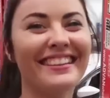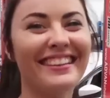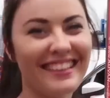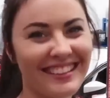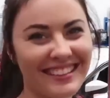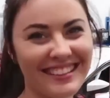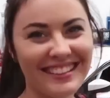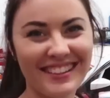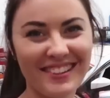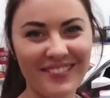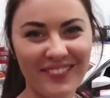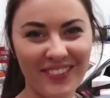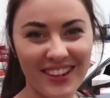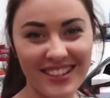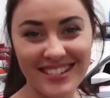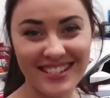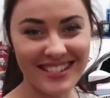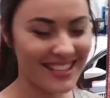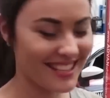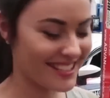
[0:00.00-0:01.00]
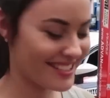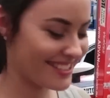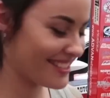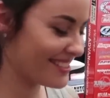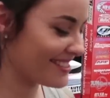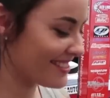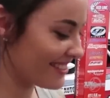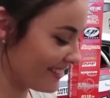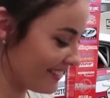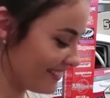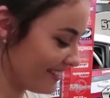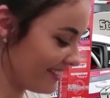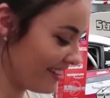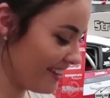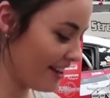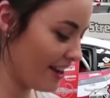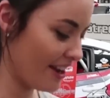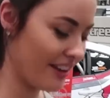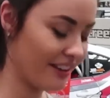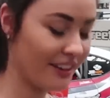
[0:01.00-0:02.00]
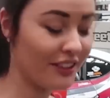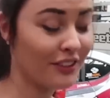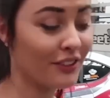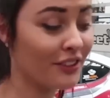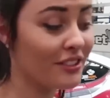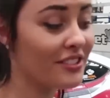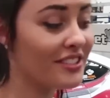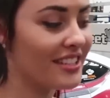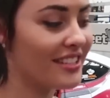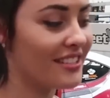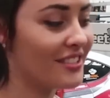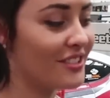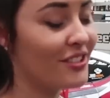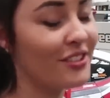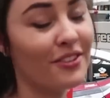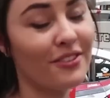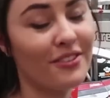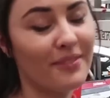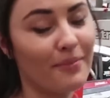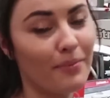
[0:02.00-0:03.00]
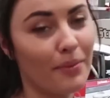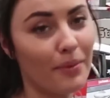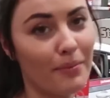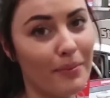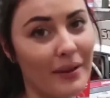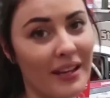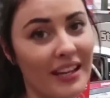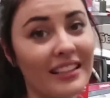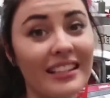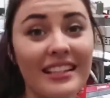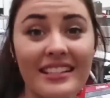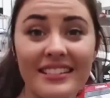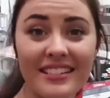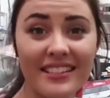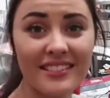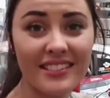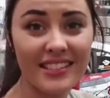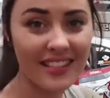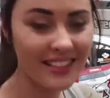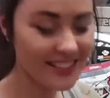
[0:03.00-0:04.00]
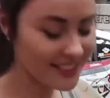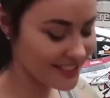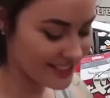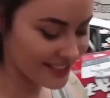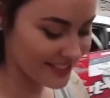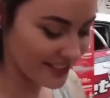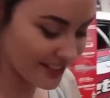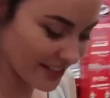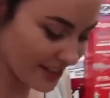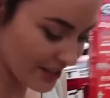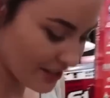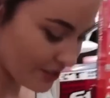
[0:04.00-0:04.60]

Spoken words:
Now that the compression test is done, another good test to do would be a leak down test.